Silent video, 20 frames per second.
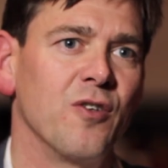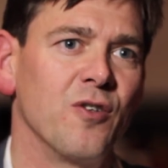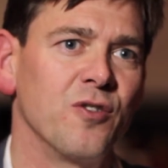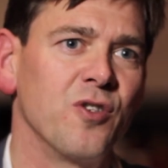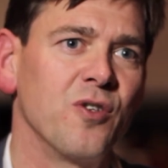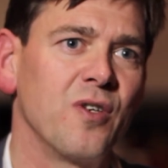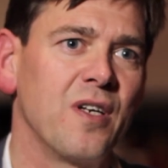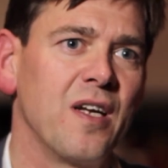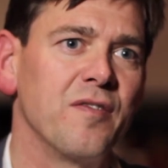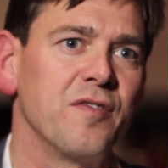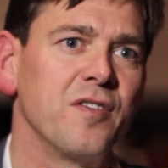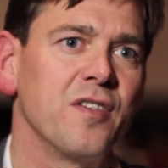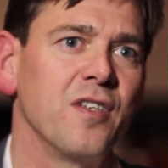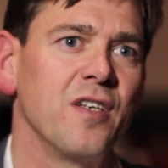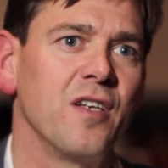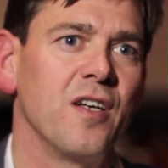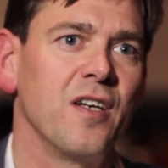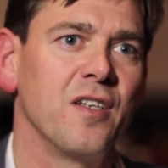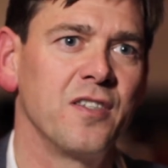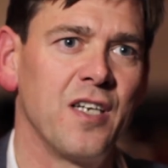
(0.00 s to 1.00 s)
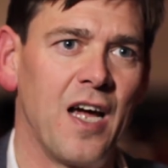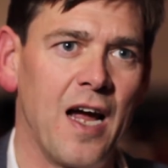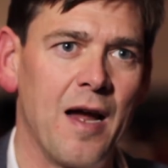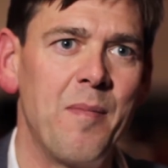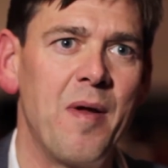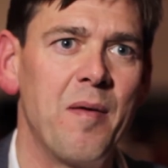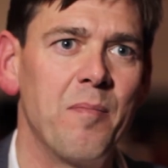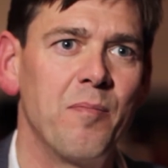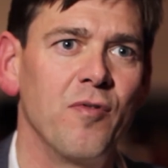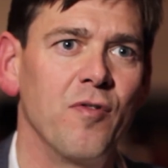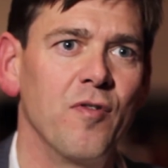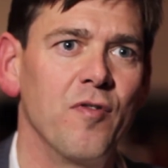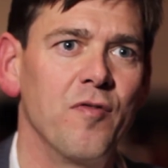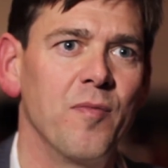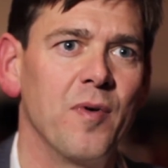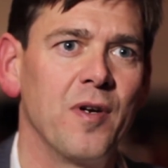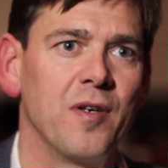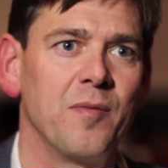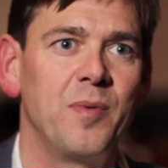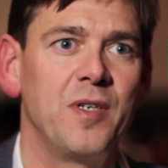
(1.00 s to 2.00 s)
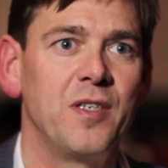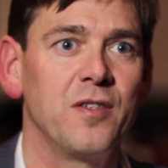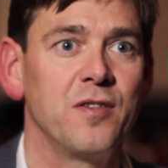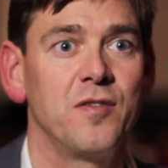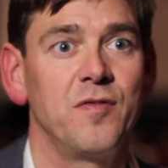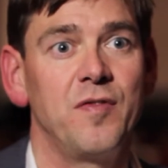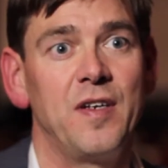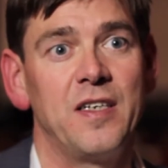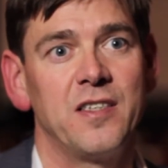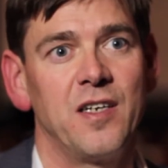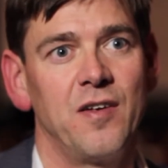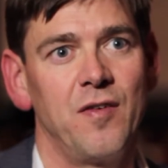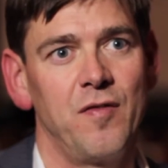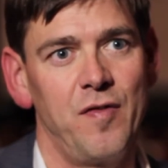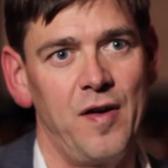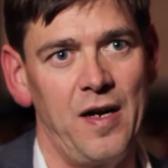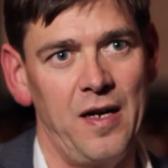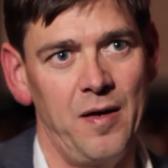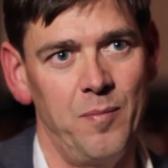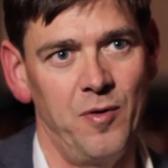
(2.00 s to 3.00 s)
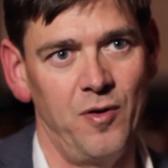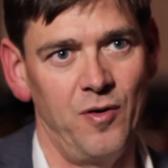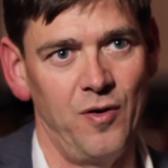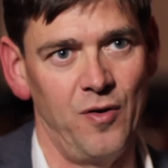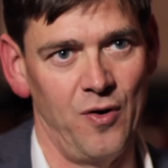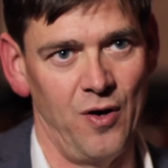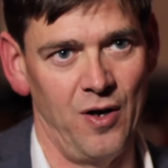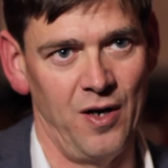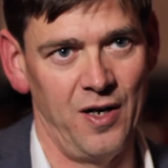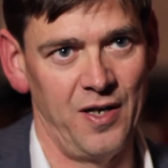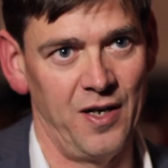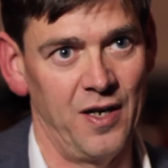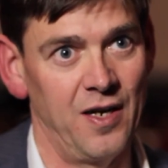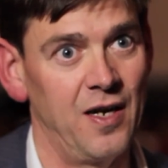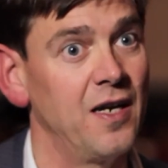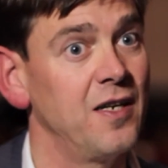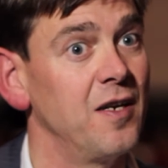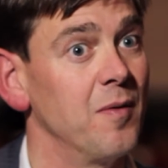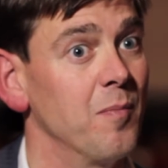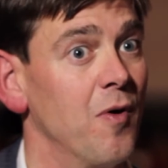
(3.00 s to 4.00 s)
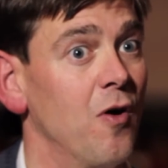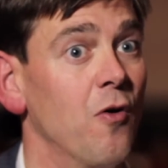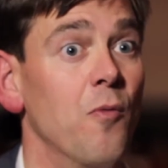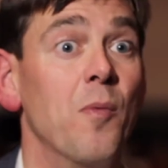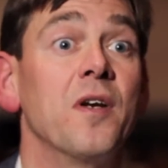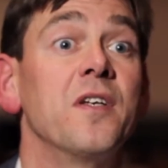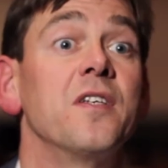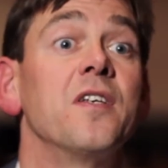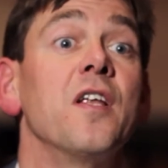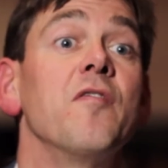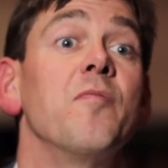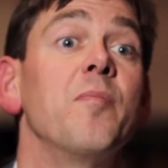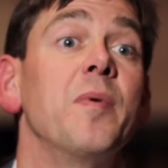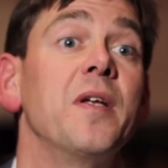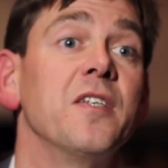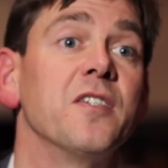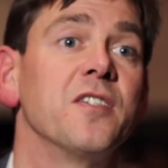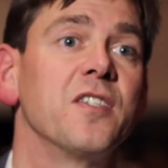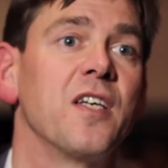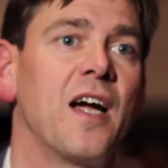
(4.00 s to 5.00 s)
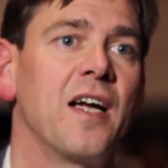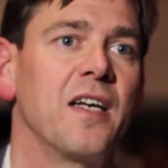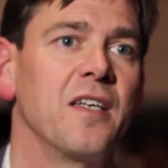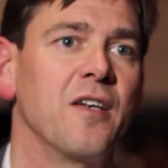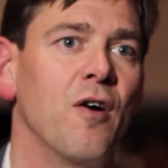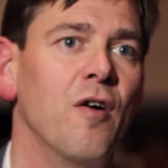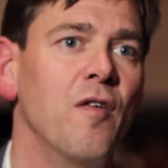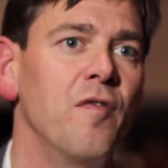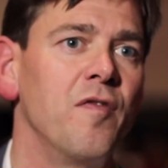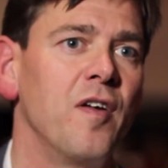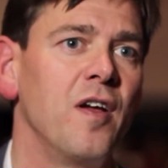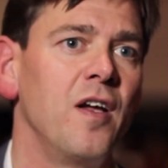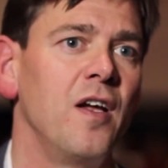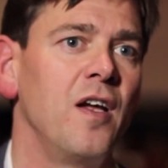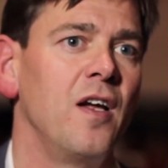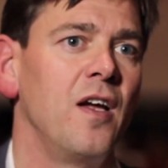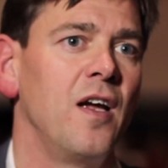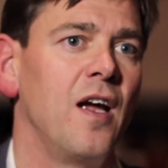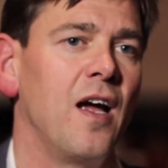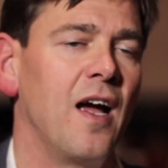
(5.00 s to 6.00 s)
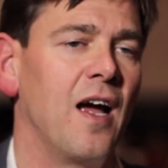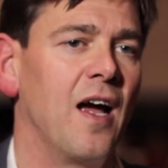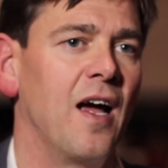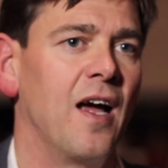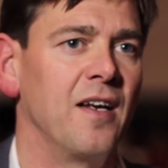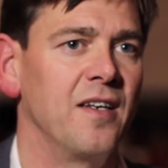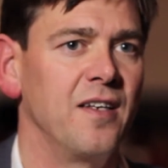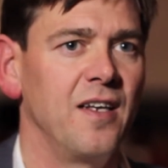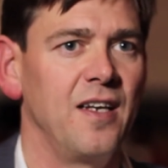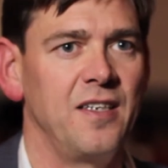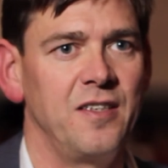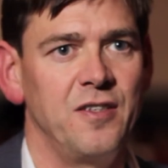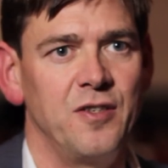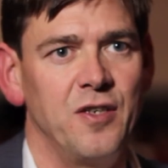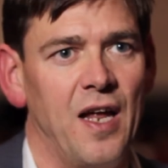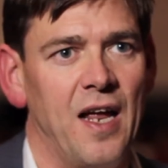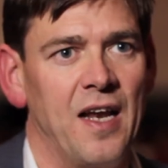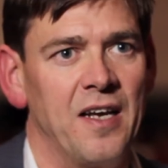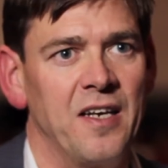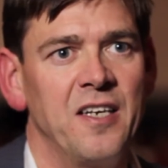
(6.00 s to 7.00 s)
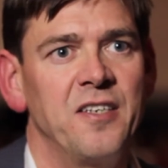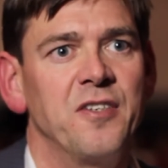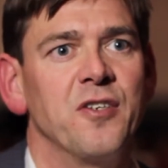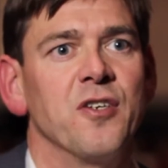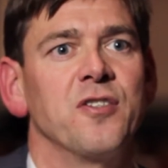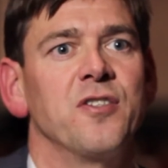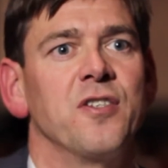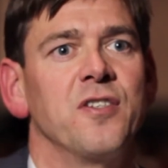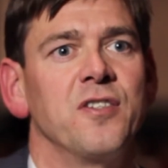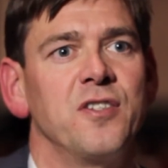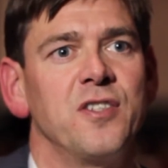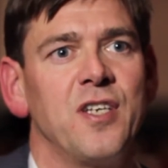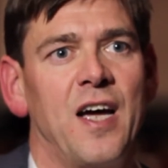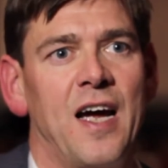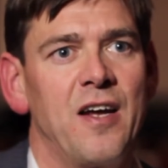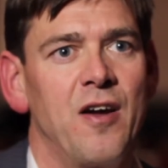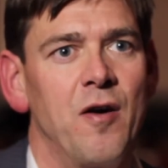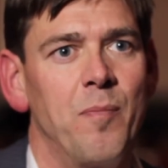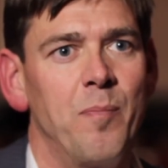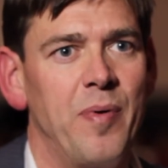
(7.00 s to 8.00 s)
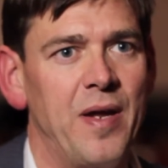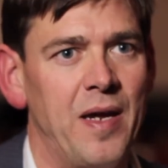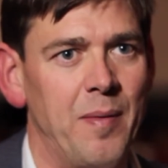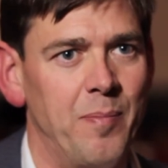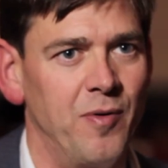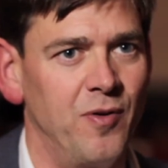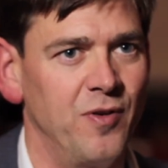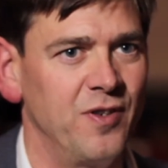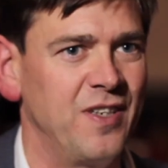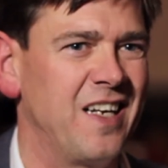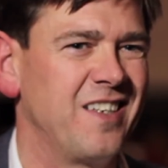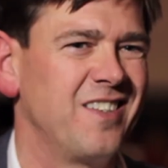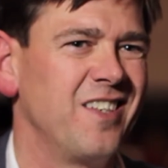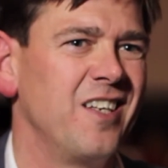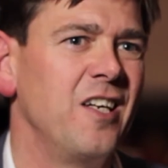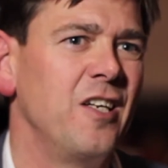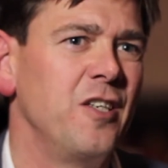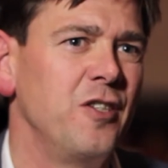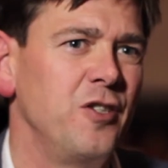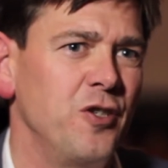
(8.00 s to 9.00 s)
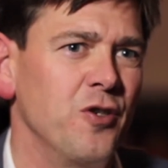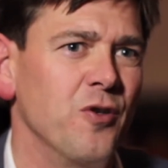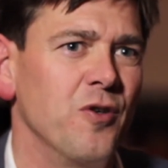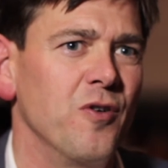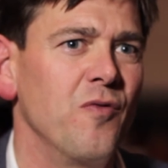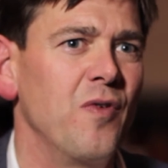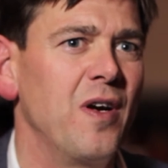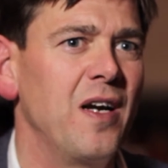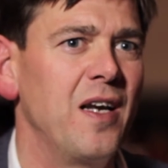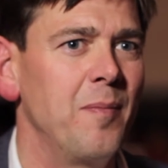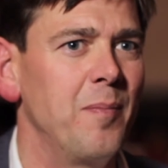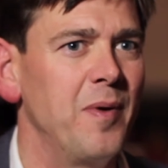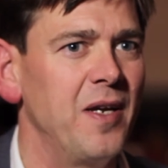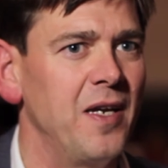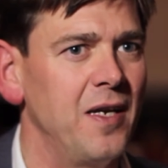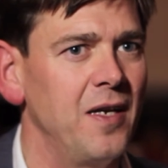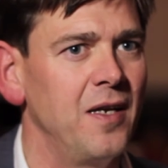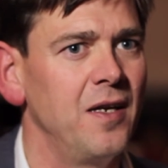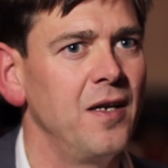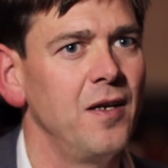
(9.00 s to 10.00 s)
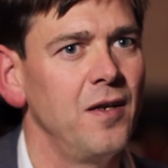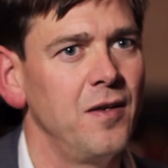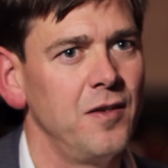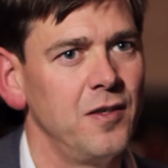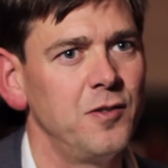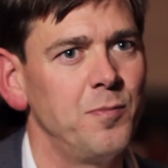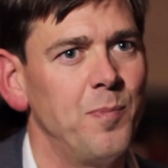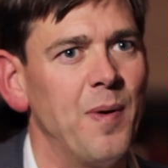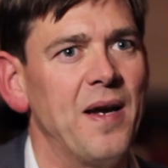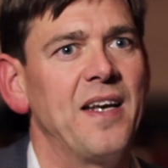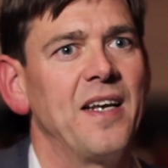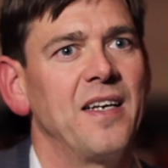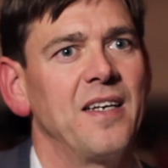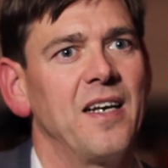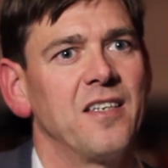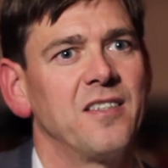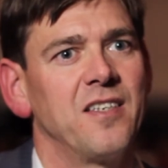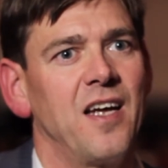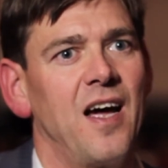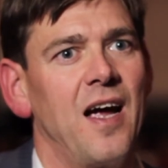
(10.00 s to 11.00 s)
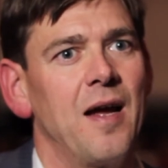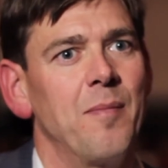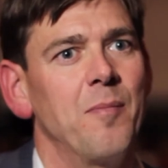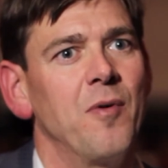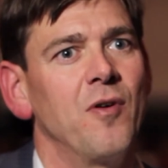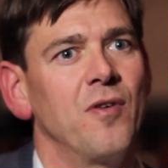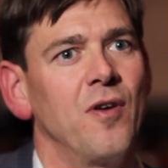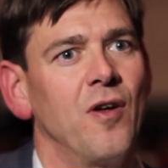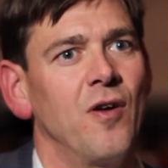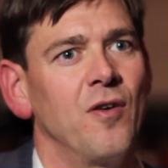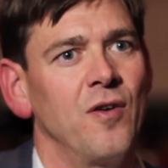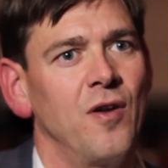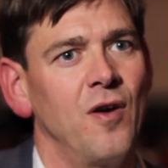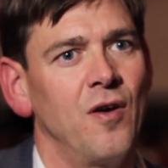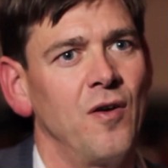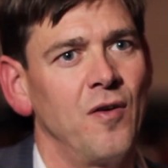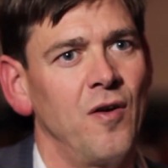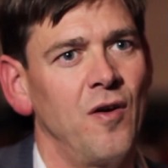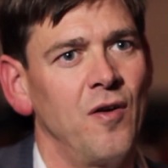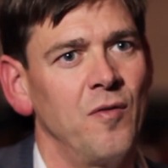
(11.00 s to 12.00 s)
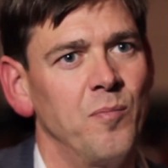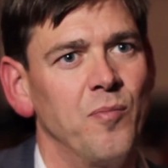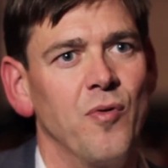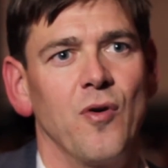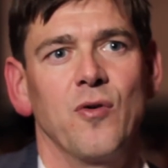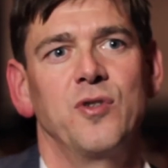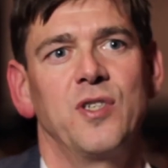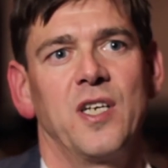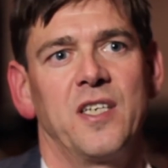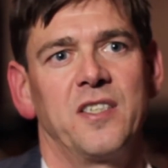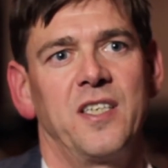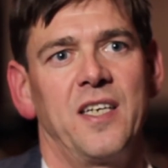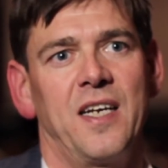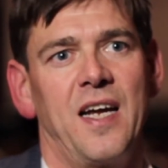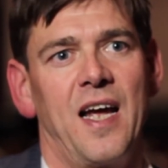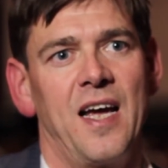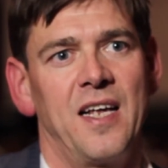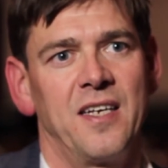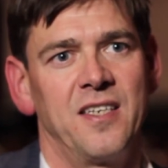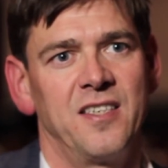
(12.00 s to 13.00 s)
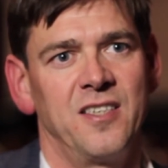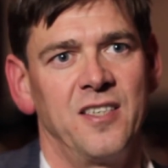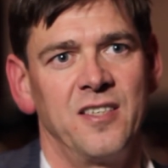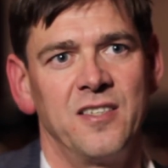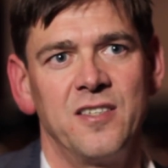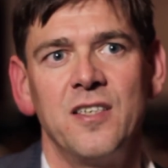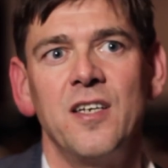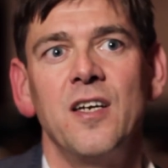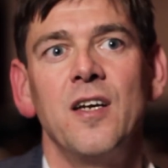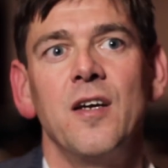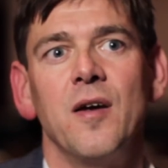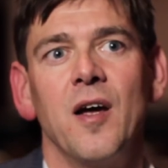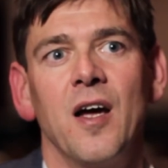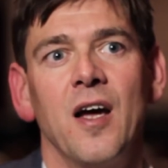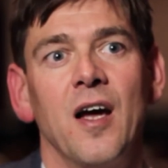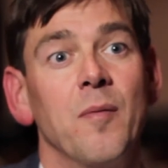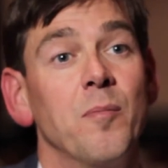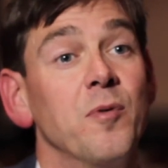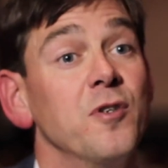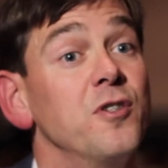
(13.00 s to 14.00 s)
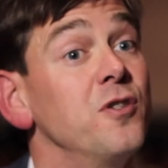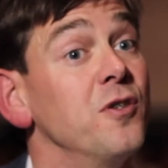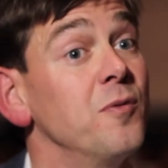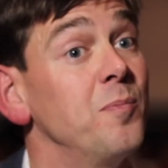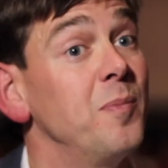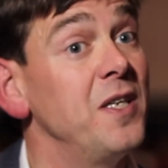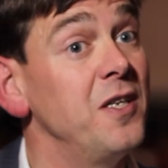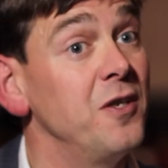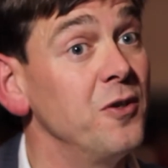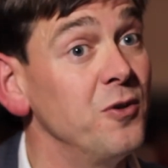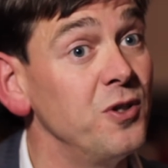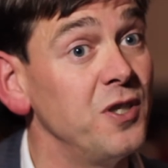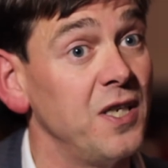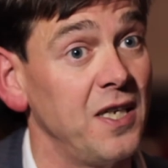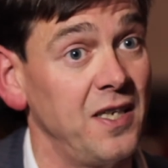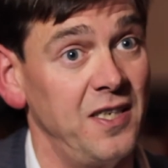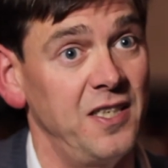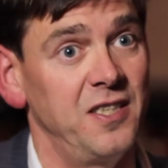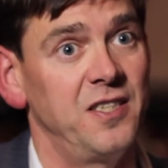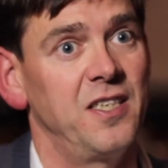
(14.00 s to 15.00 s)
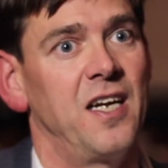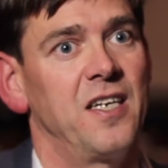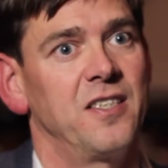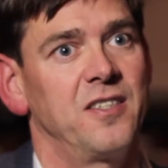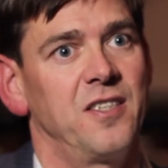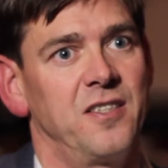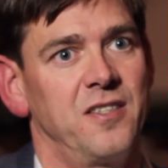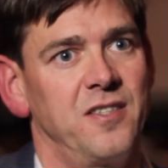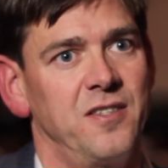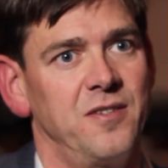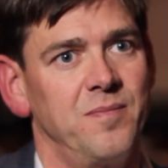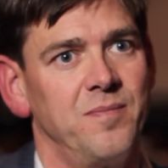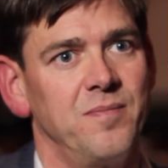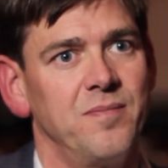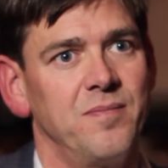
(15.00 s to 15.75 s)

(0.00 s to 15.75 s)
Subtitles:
also gives a time improvement because things are available earlier at the moment they've been signed off, and it doesn't tie up people that shouldn't really be spending their time on processing assets, but should be using these assets.